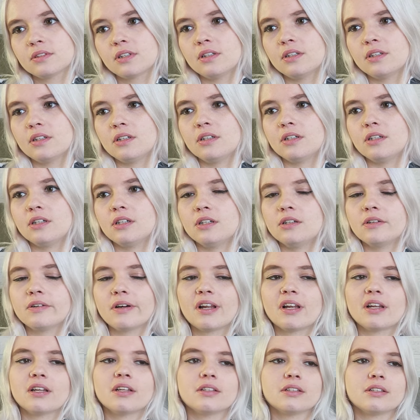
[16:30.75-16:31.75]
Oh,
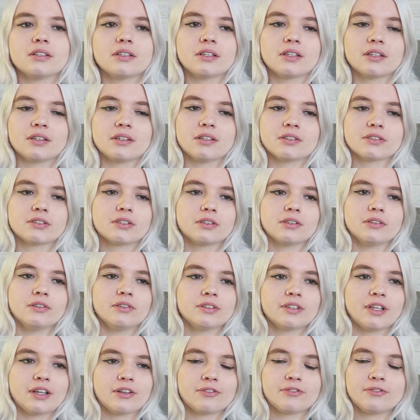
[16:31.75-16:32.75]
and it doesn't
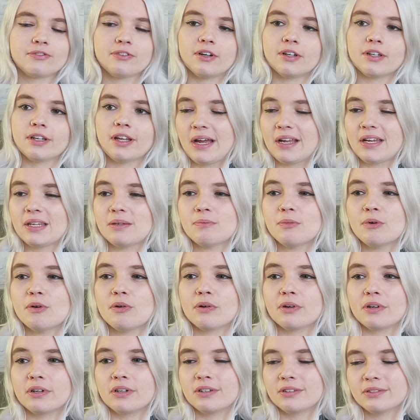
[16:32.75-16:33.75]
look that fun
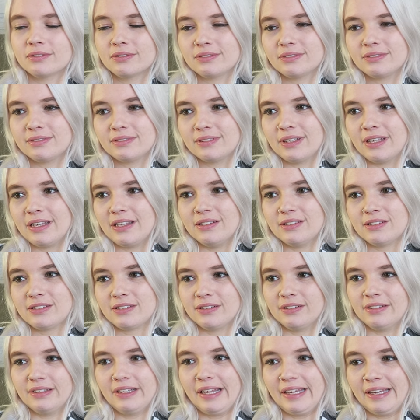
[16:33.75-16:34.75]
anymore.
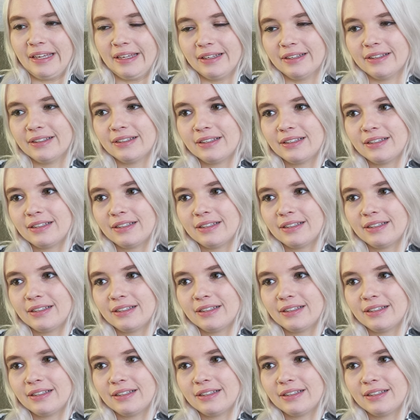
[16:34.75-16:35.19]
Instantly.